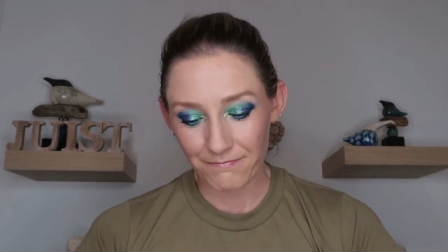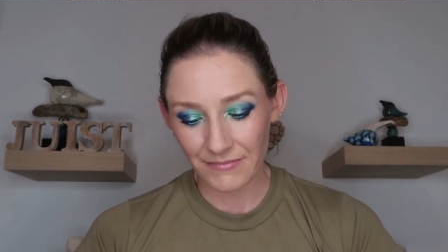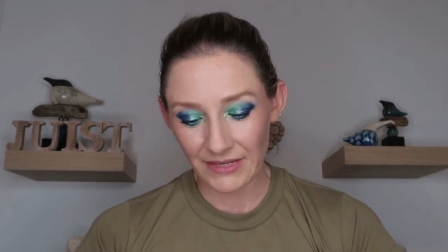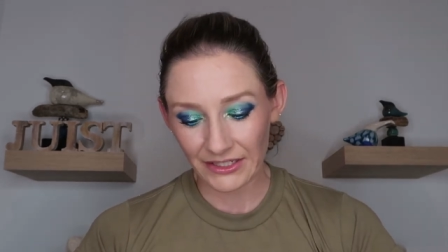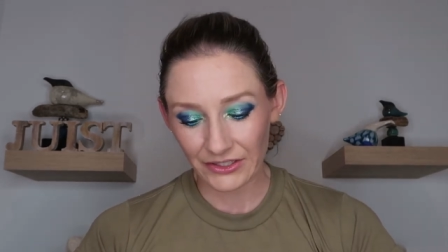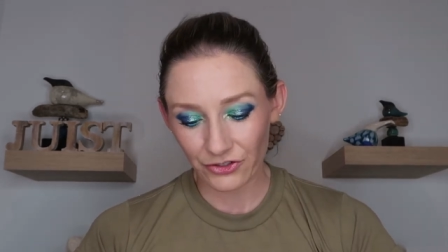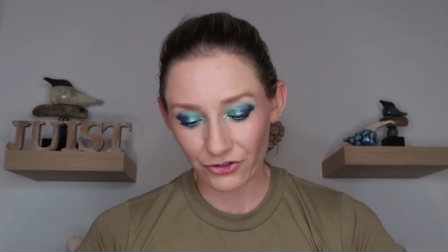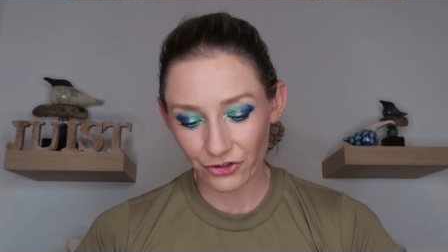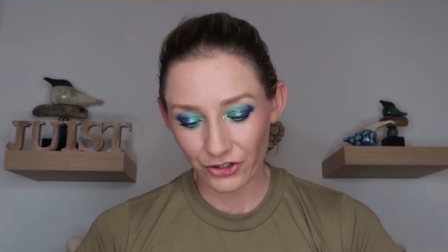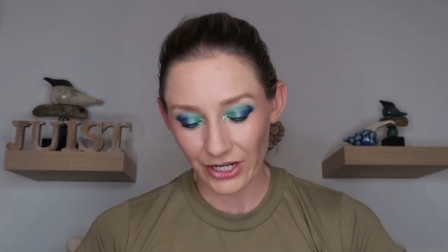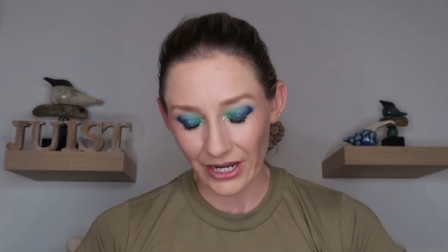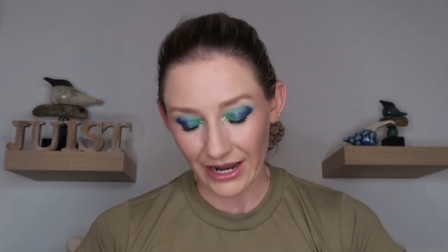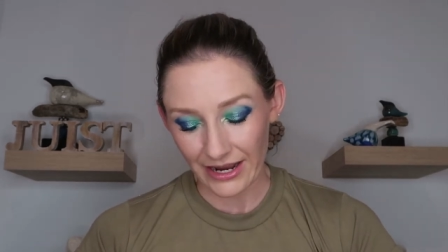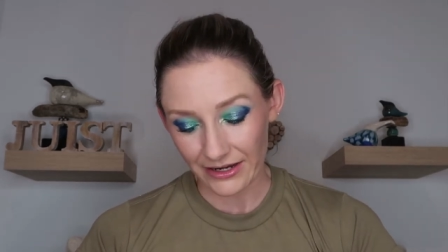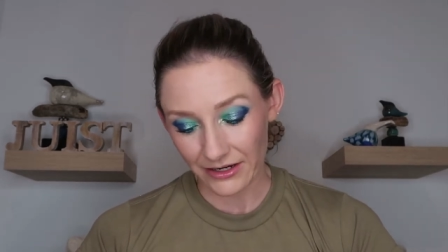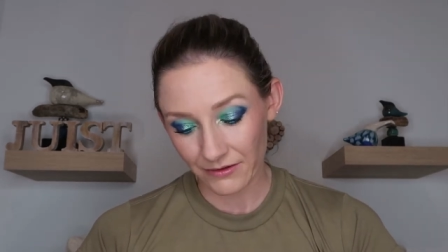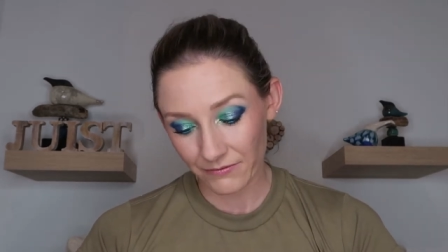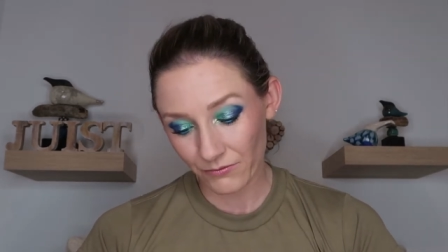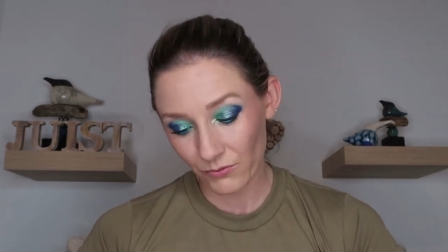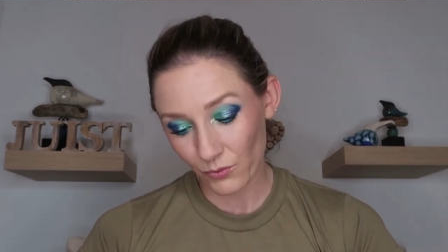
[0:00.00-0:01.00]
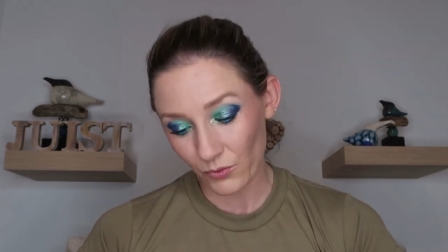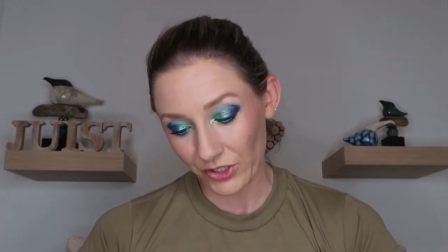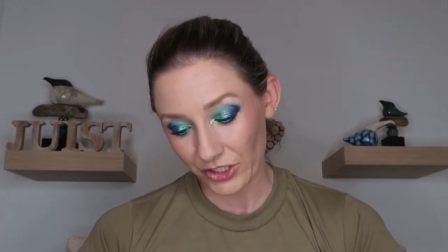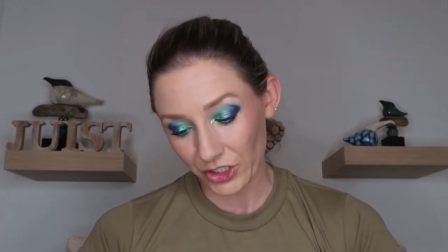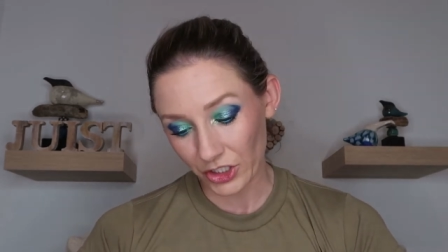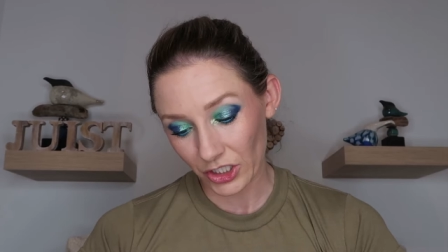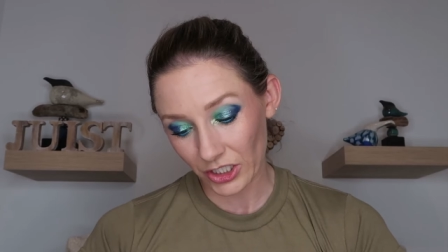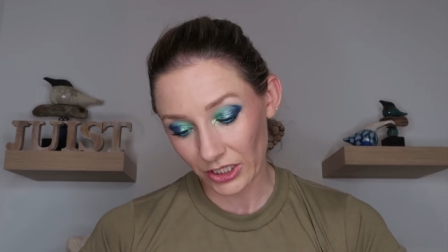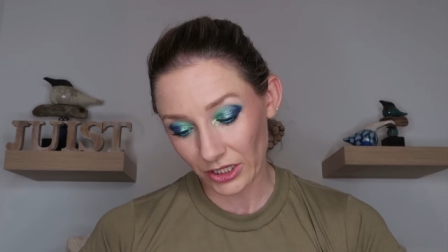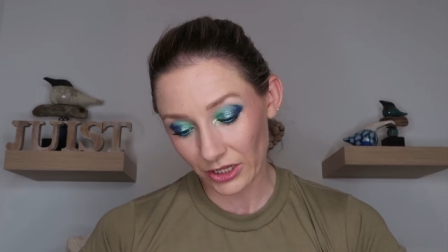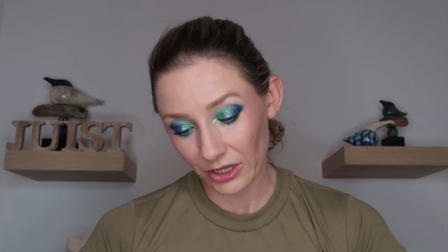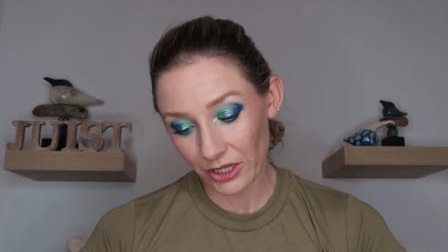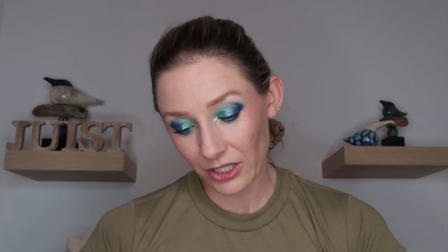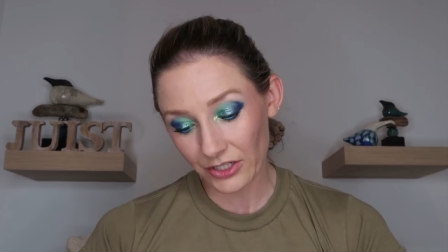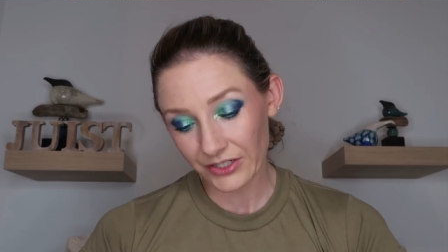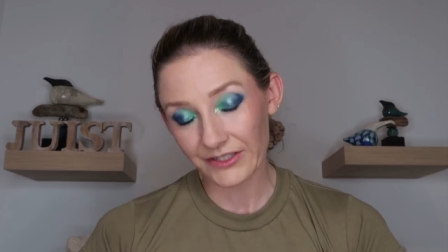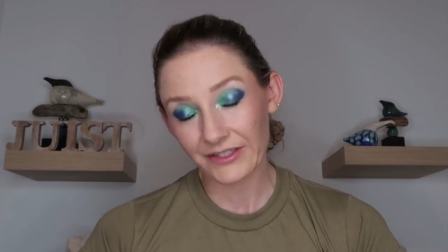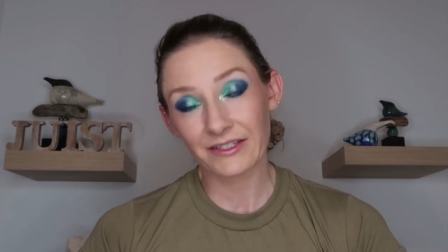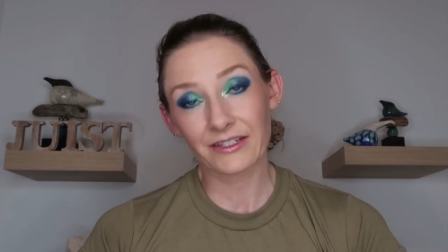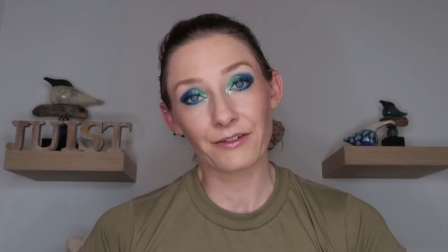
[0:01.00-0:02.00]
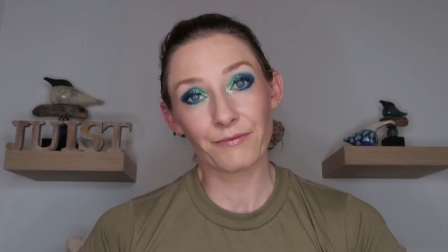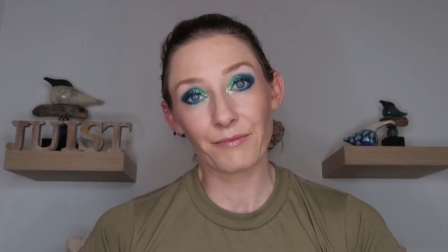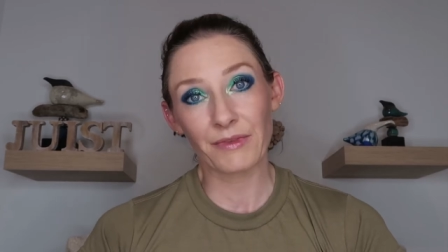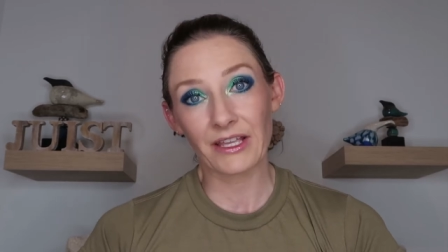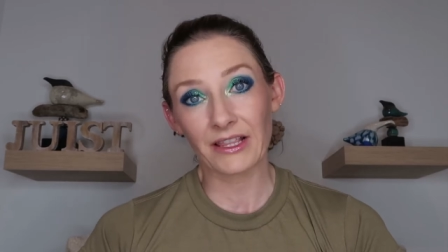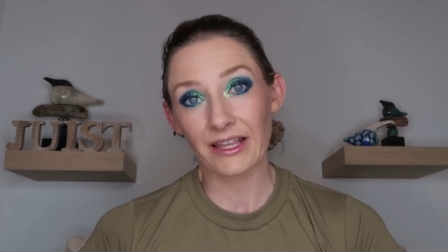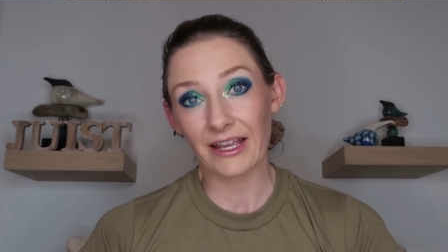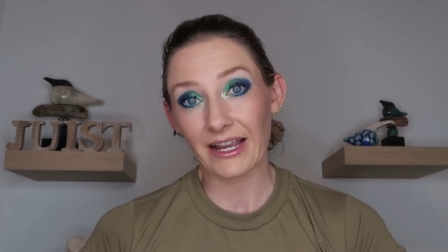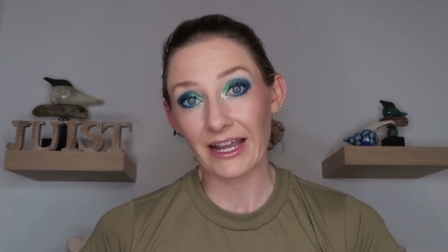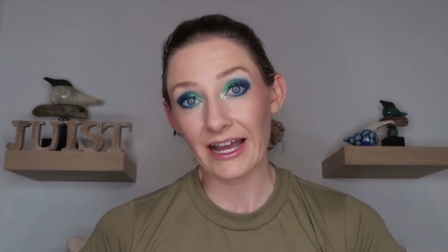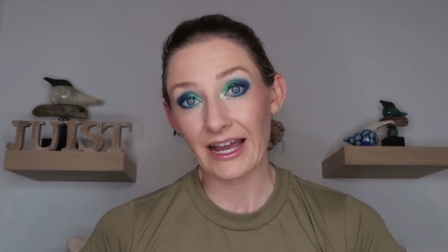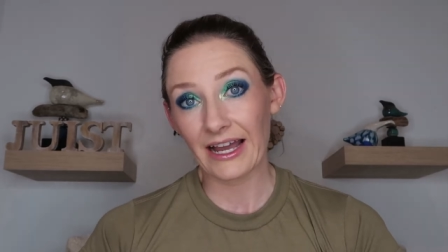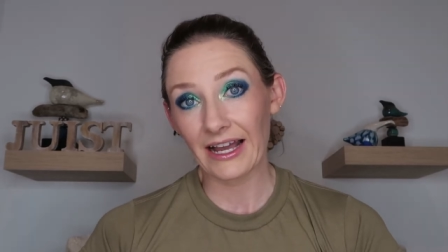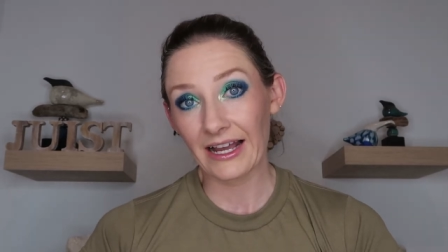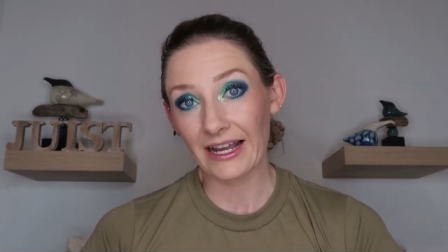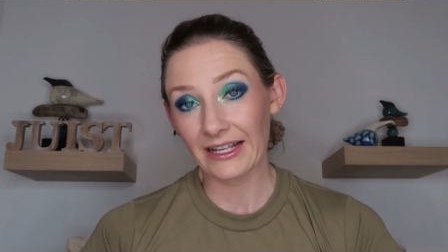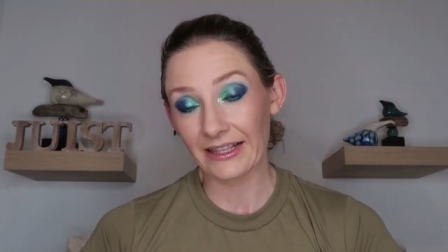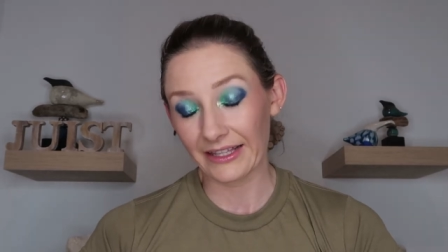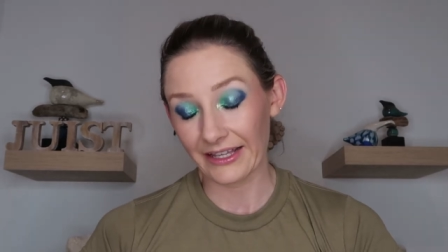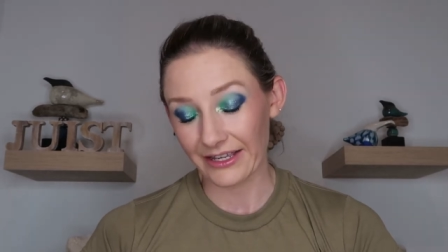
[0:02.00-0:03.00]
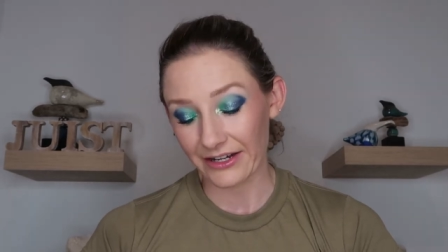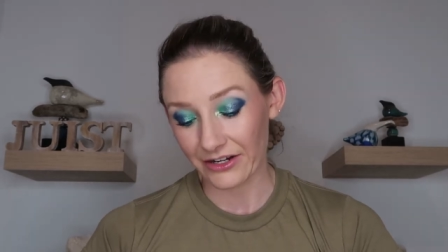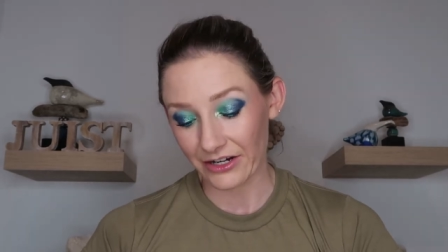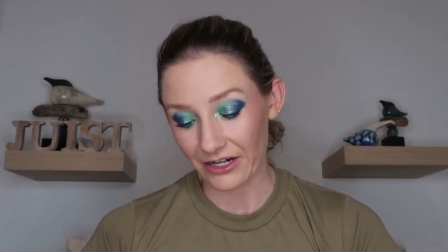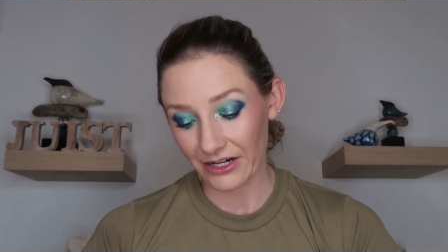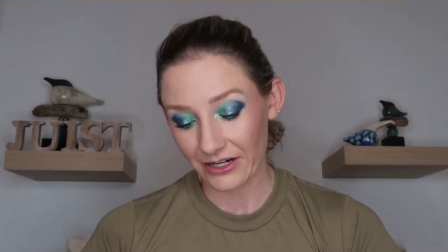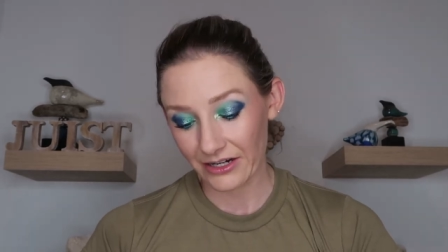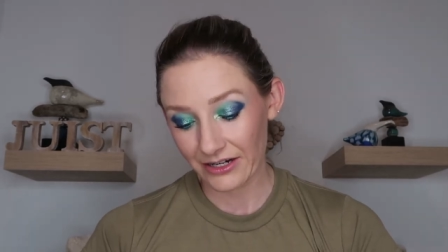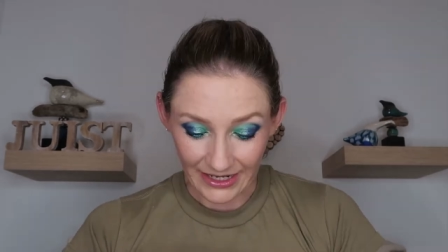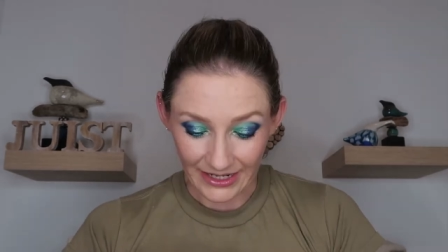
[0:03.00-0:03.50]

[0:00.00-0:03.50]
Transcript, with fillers: mystery item, which looks to me like a highlighter.